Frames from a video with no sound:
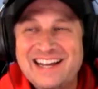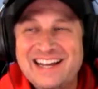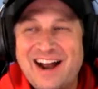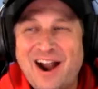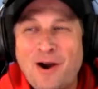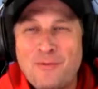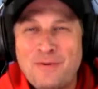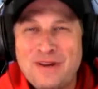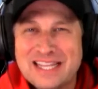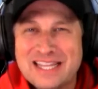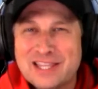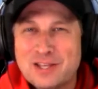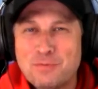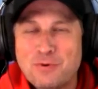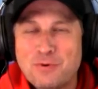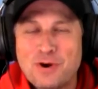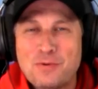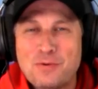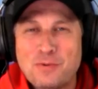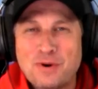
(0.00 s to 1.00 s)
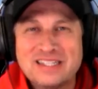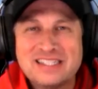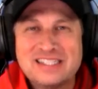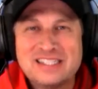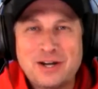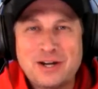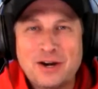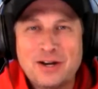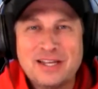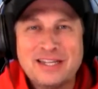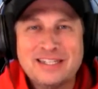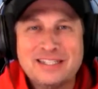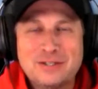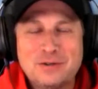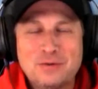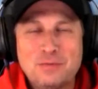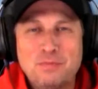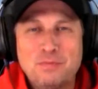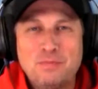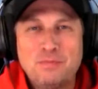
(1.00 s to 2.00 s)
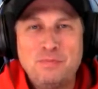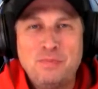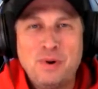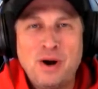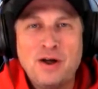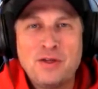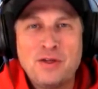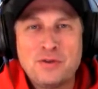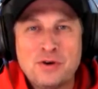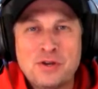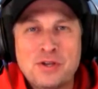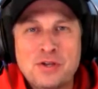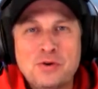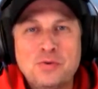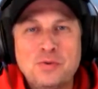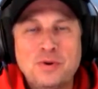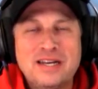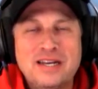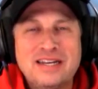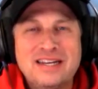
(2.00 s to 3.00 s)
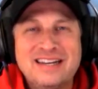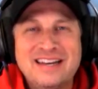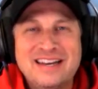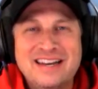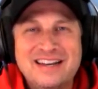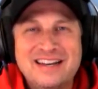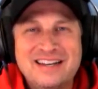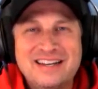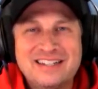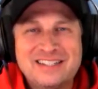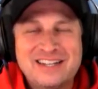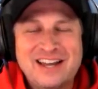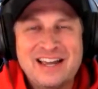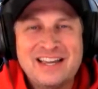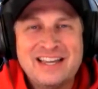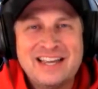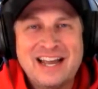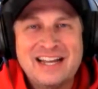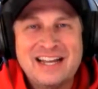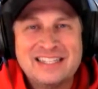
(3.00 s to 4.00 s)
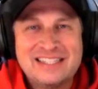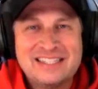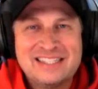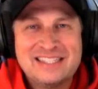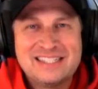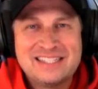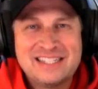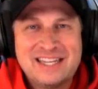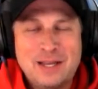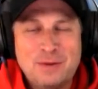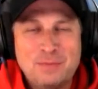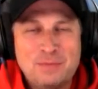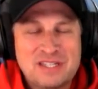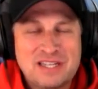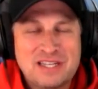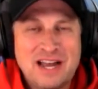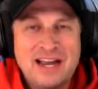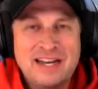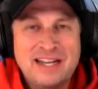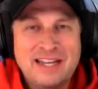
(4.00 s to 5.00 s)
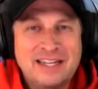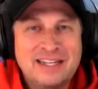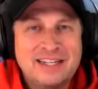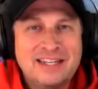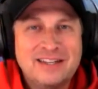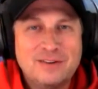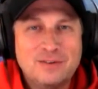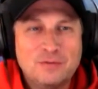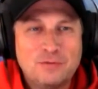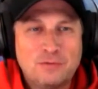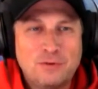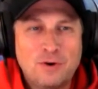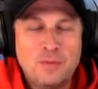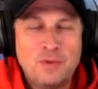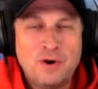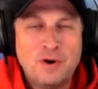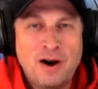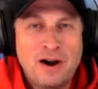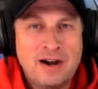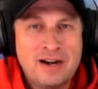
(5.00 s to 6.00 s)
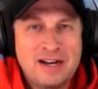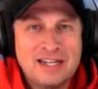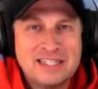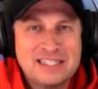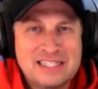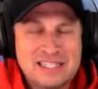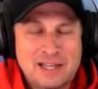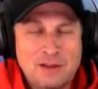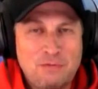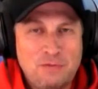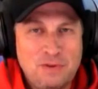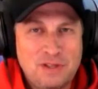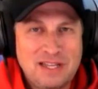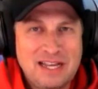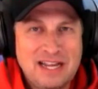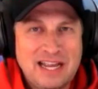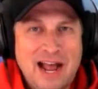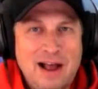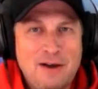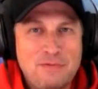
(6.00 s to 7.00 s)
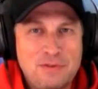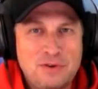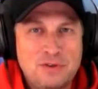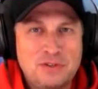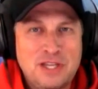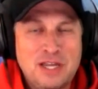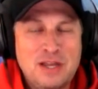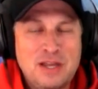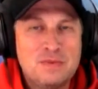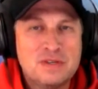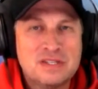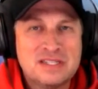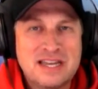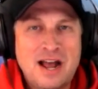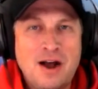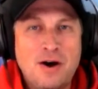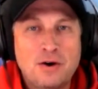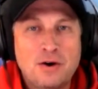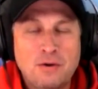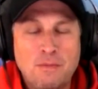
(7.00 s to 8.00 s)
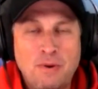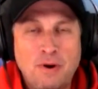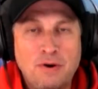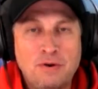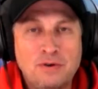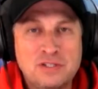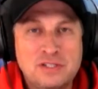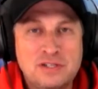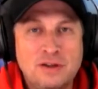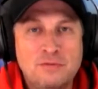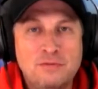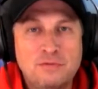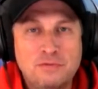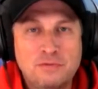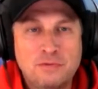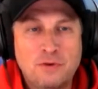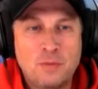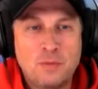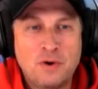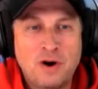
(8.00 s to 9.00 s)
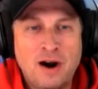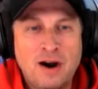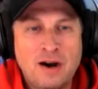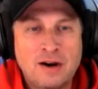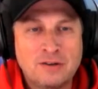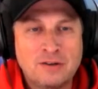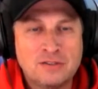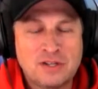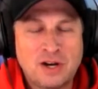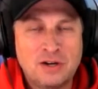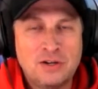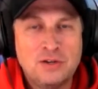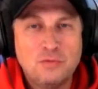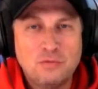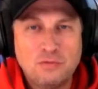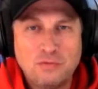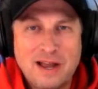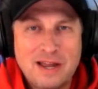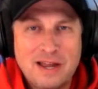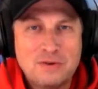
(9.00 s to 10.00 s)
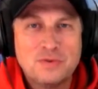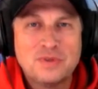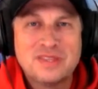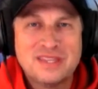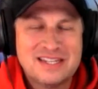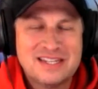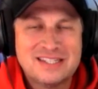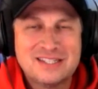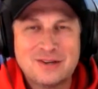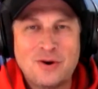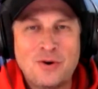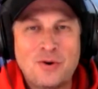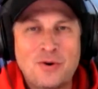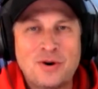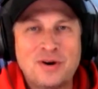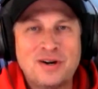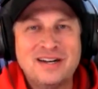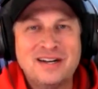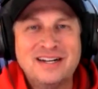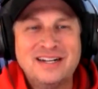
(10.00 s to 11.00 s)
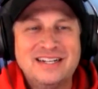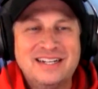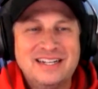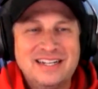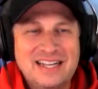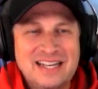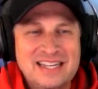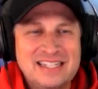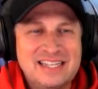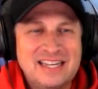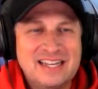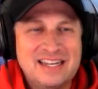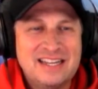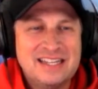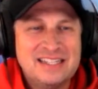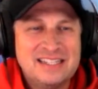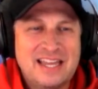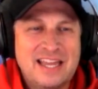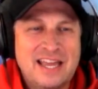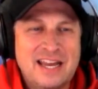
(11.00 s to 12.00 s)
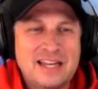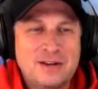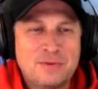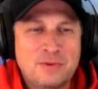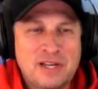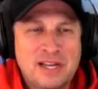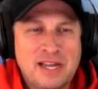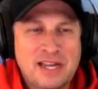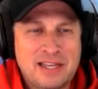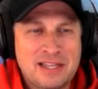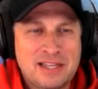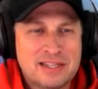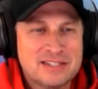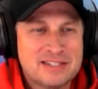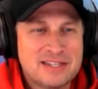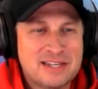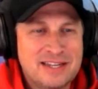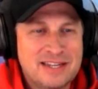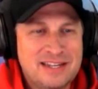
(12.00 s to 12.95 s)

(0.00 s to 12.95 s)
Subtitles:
Are we at the point where it's starting to bother you when Ticats keep signing former Argonauts? Because I feel like half their team is now composed of former Argos. Are you fine with this, or is it getting ridiculous?